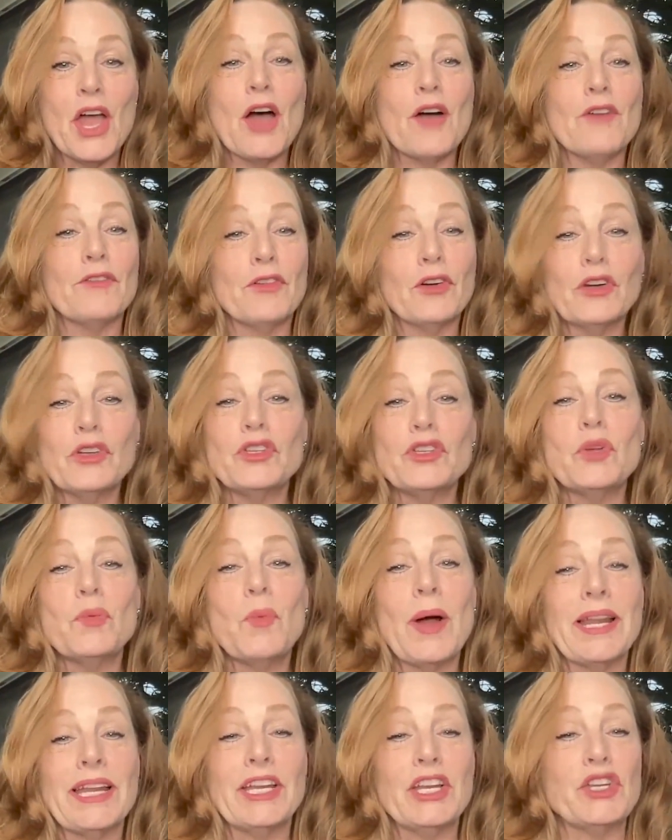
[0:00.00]
First, you
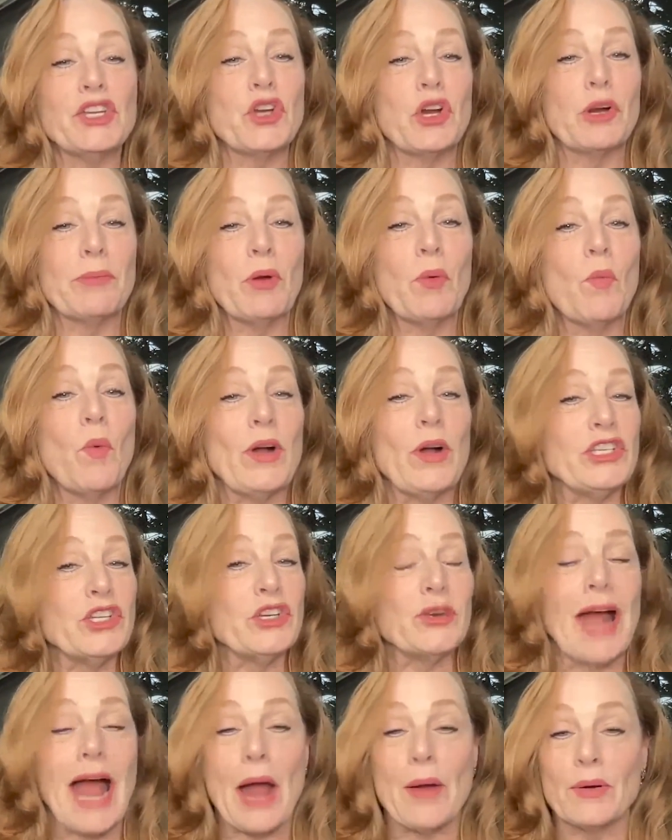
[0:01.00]
want to determine what
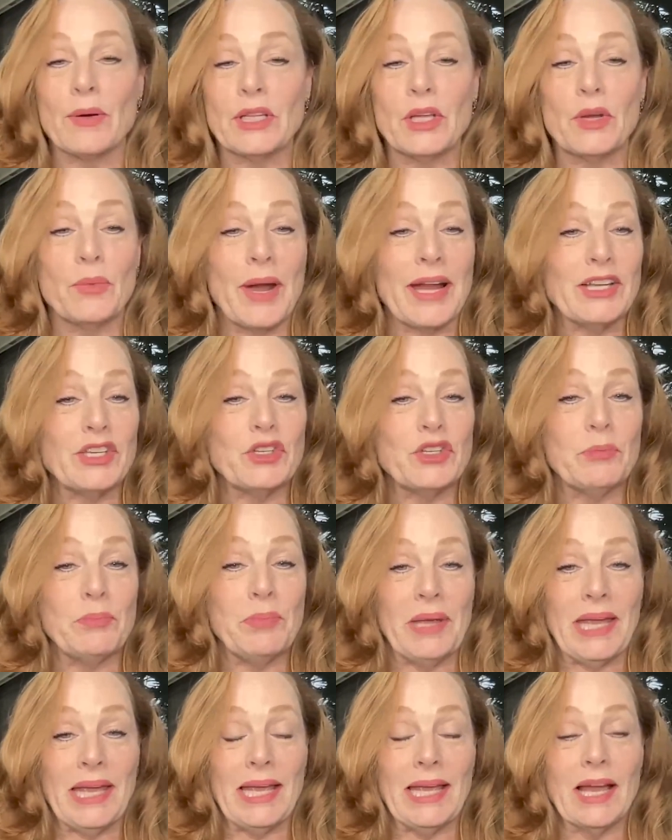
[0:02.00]
your hourly rate should
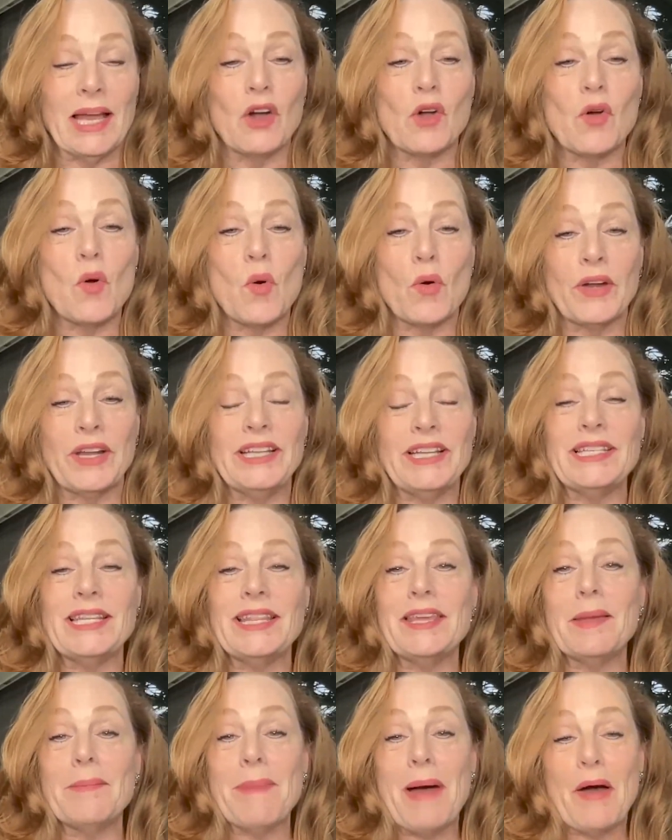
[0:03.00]
be according to
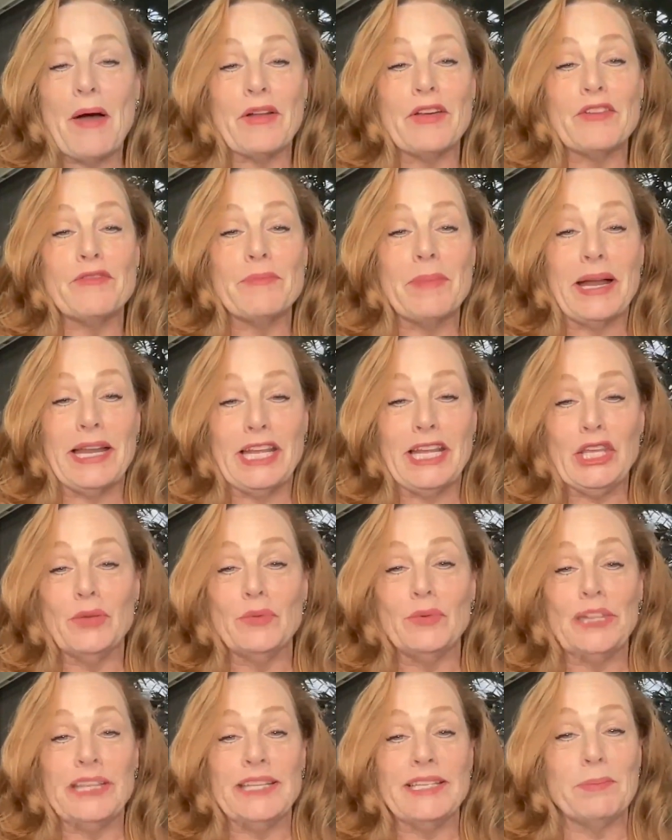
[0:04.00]
the amount of money you
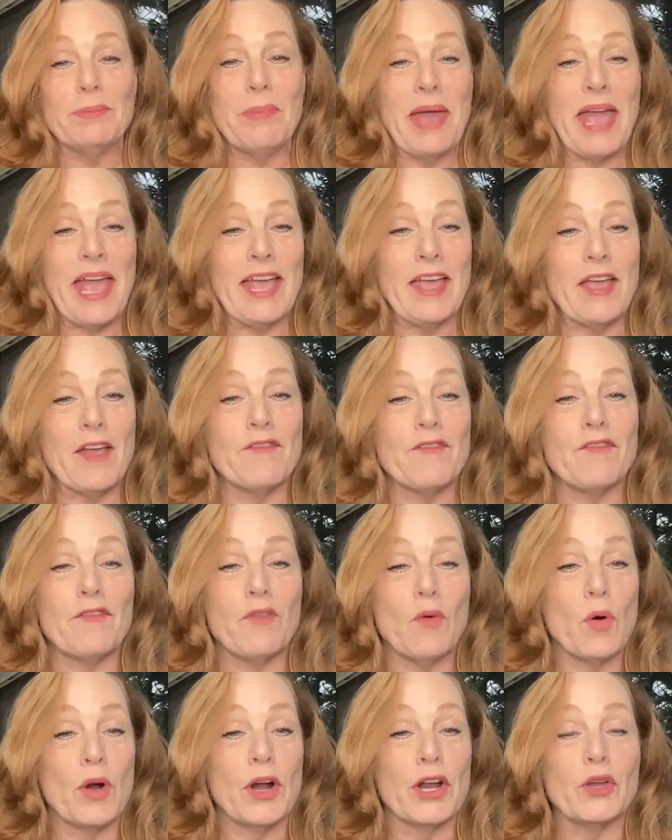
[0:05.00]
need to pay
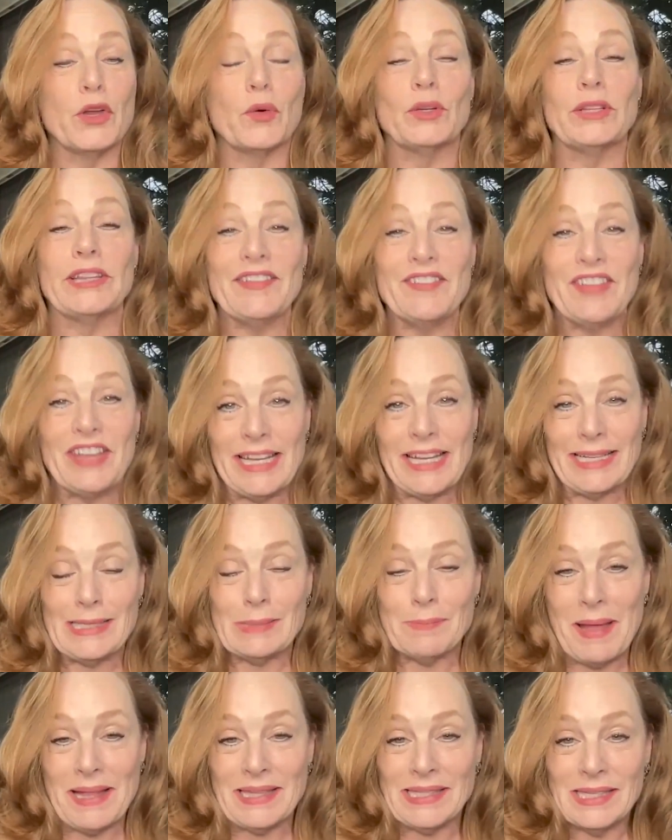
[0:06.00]
for your living
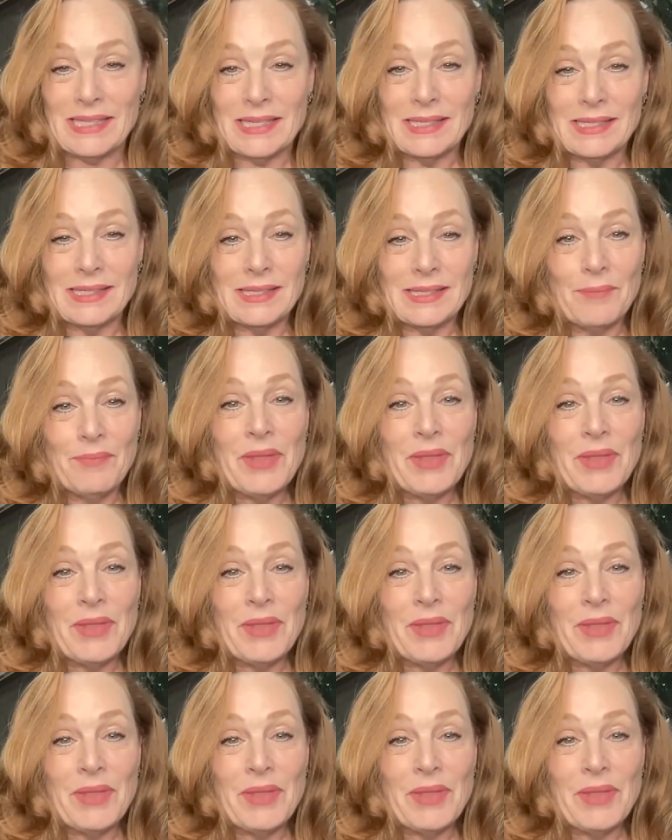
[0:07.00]
expenses.